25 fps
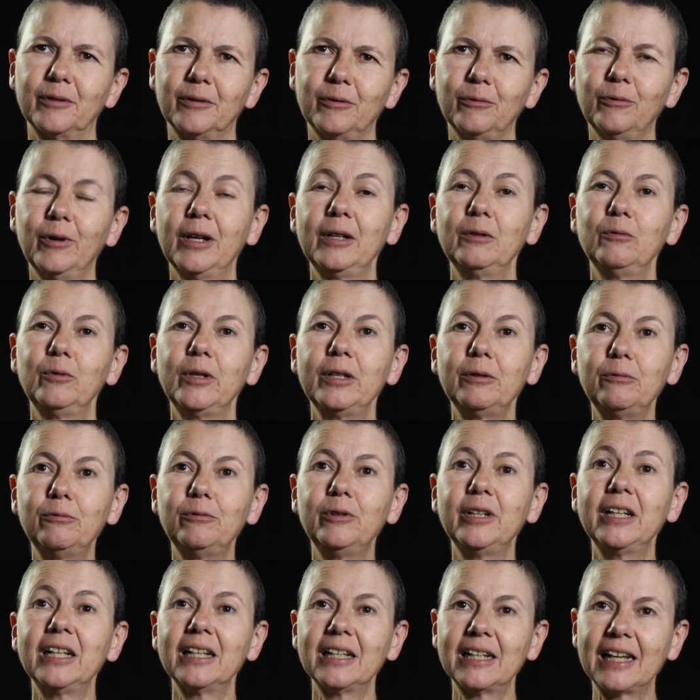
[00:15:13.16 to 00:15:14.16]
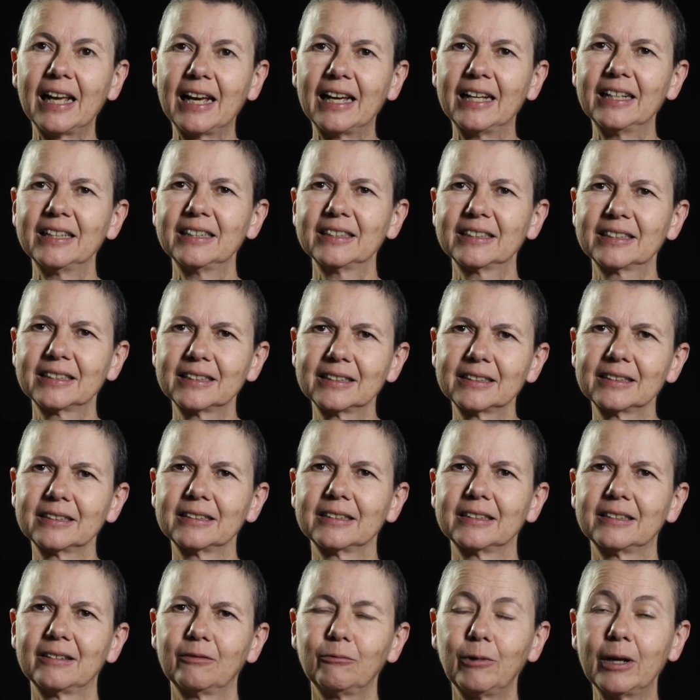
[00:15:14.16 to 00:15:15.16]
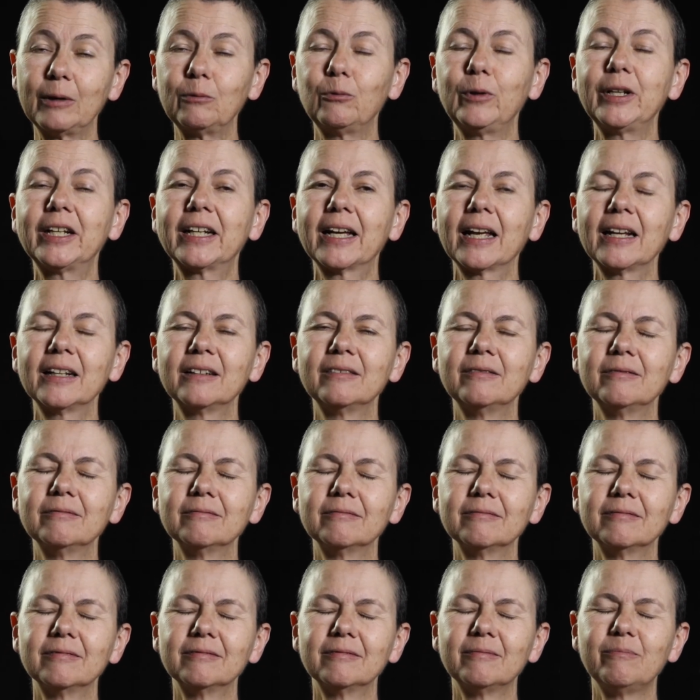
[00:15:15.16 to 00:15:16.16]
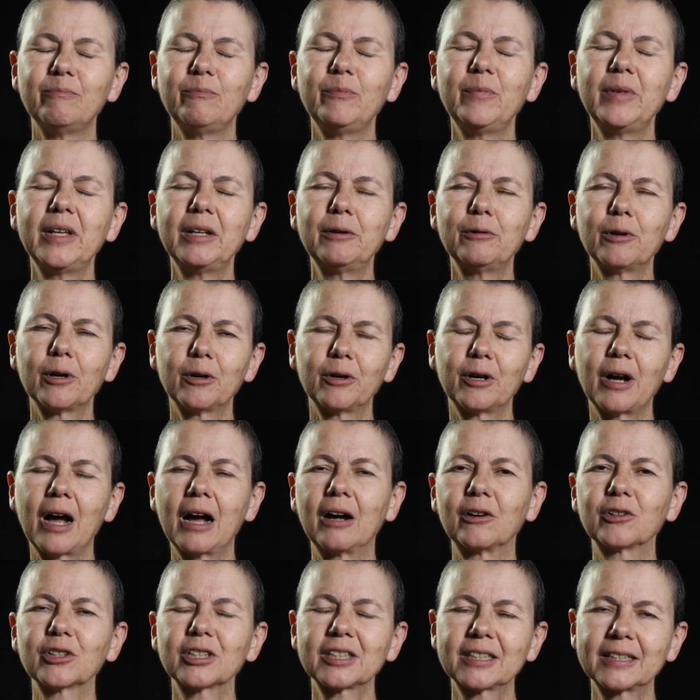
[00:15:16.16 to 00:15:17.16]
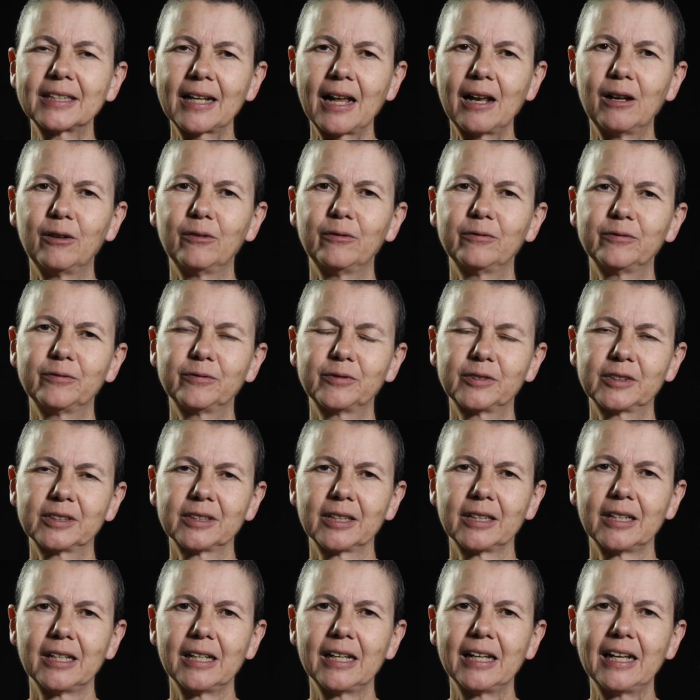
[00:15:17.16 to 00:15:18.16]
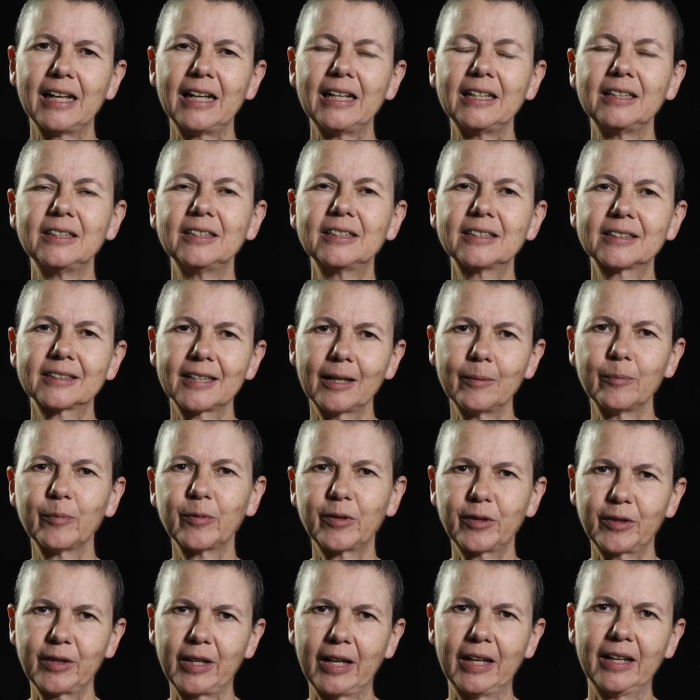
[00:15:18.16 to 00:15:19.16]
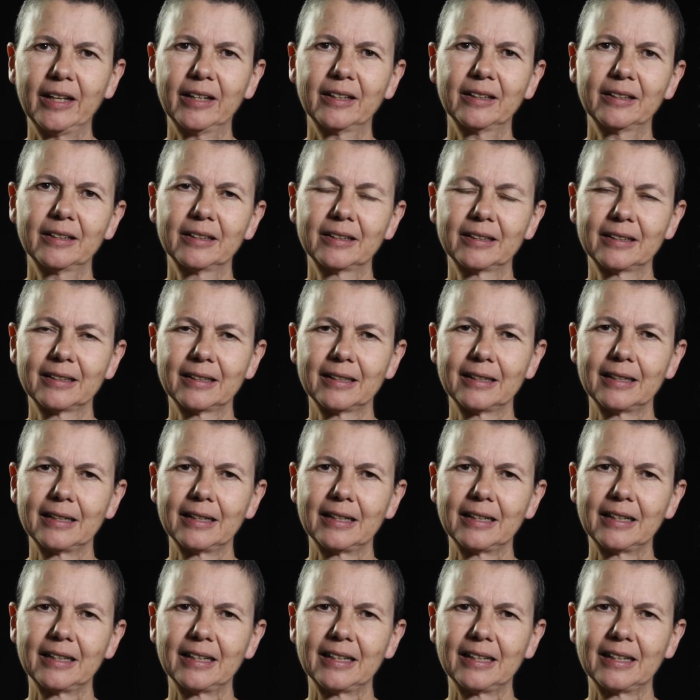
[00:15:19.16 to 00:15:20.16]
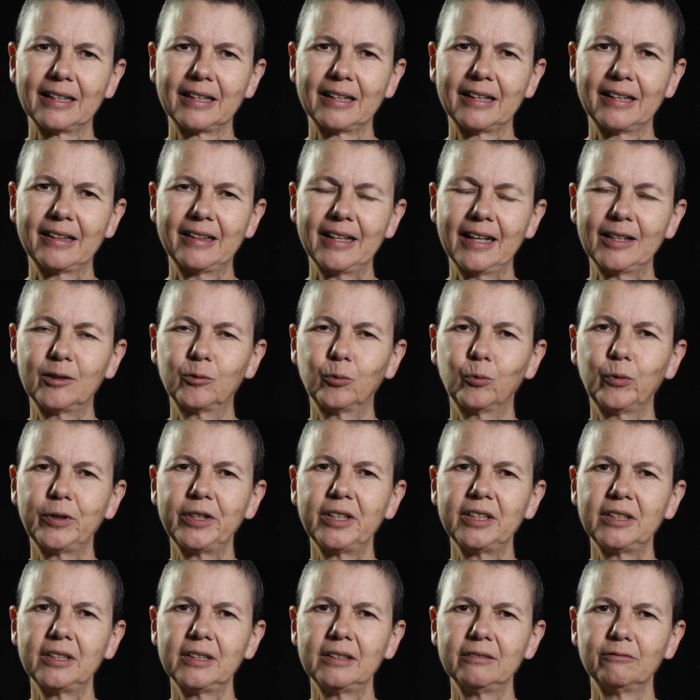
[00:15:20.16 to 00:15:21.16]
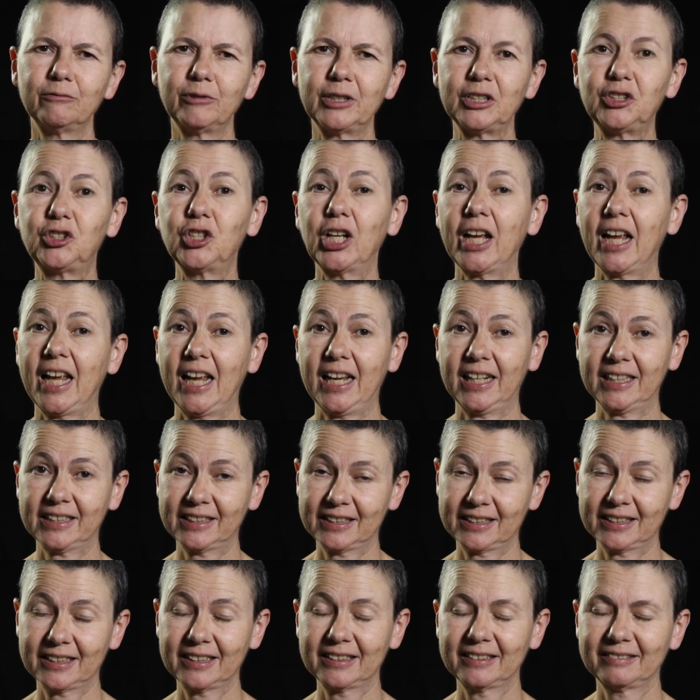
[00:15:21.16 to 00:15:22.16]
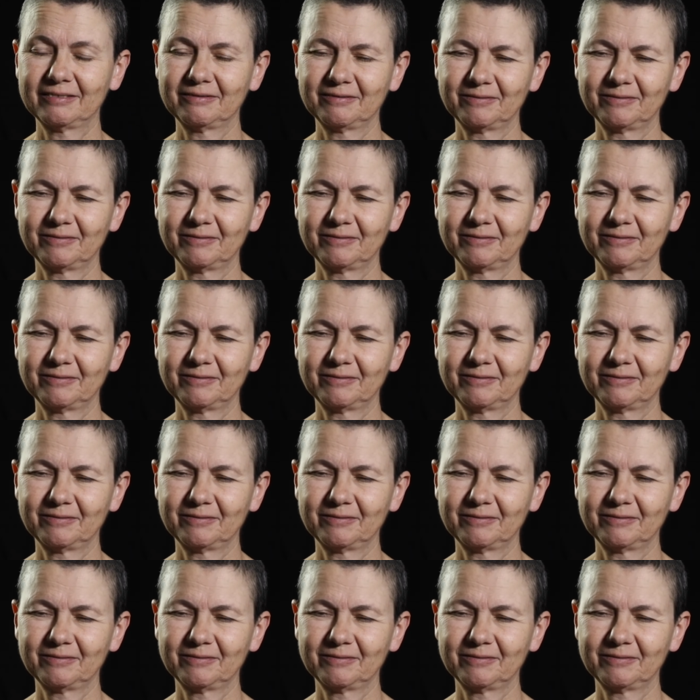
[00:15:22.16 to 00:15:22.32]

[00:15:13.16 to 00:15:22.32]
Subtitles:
when we realize, when we can mirror ourselves in something that we reject,